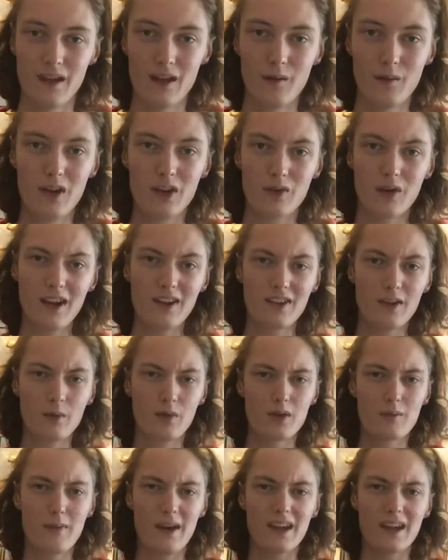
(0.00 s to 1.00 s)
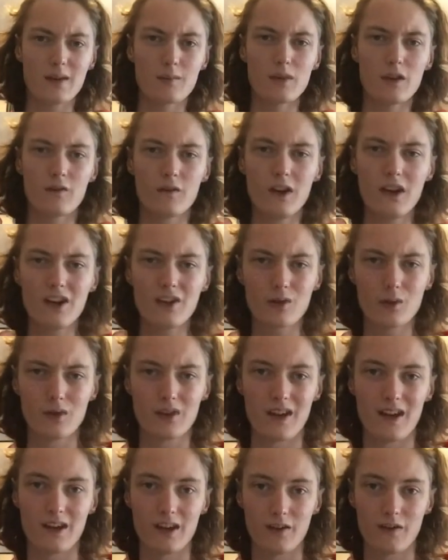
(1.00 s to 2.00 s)
Which actually wouldn't make him the first
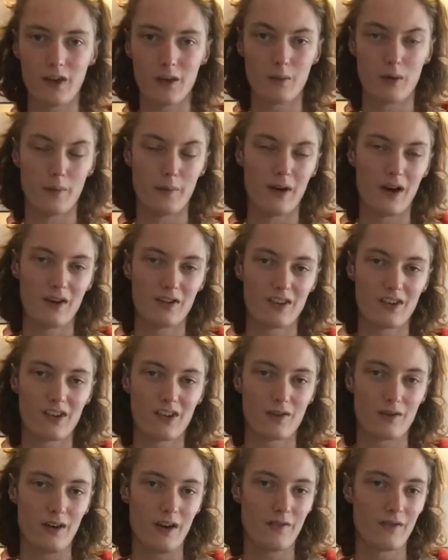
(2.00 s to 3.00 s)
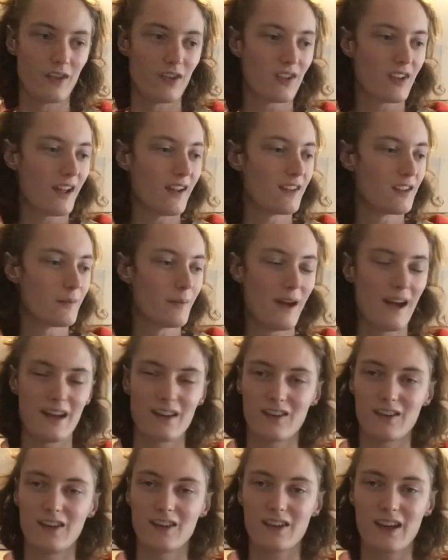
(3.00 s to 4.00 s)
alternative hip-hop artist to reference Candyman,
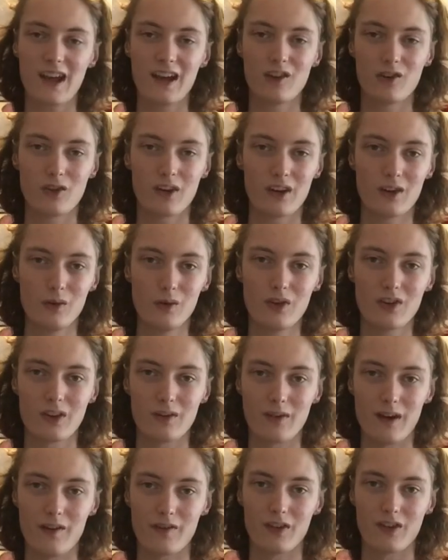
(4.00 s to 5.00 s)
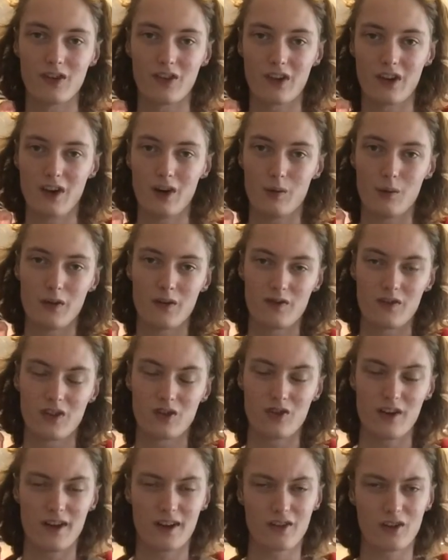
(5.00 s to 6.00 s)
since Kendrick also referenced it on one of the
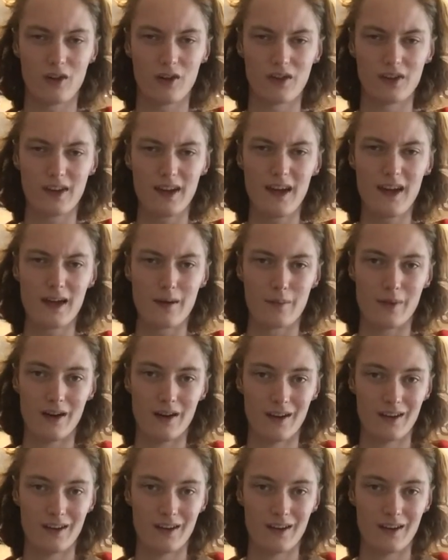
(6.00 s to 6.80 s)
tracks on Damn.